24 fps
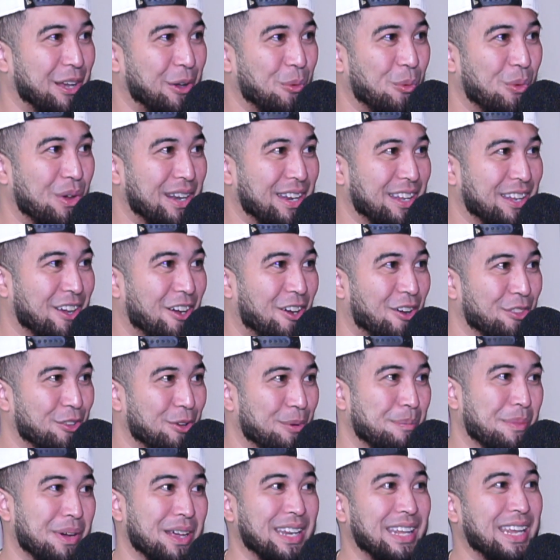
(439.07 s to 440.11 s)
like, winning
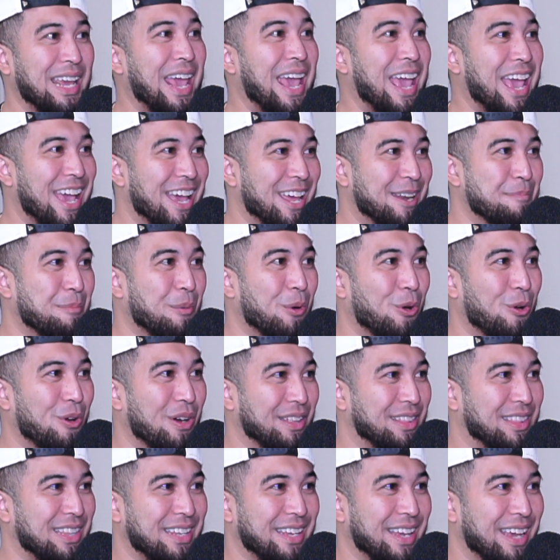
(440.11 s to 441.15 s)
all their money and
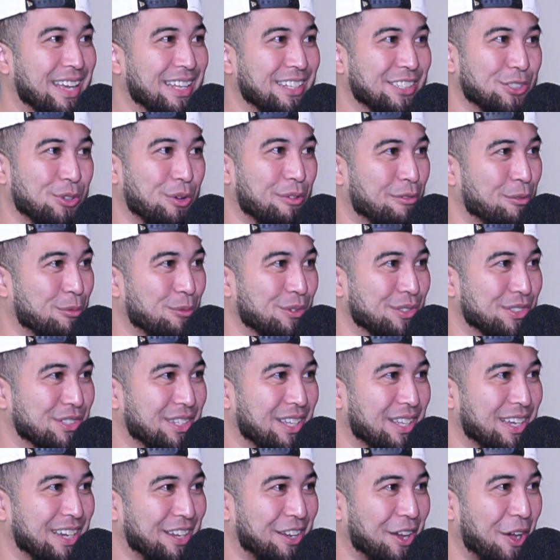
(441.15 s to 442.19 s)
more at the end, so
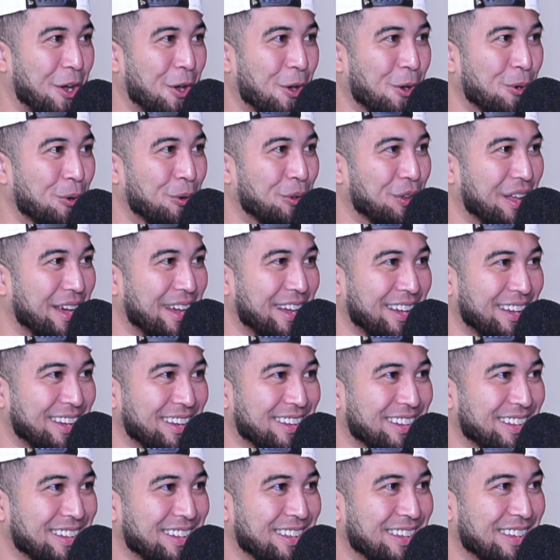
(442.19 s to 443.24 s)
everyone's like, oh,
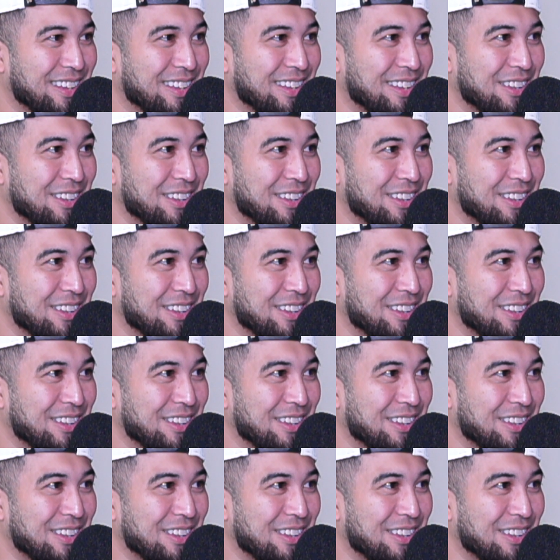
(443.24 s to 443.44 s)
like...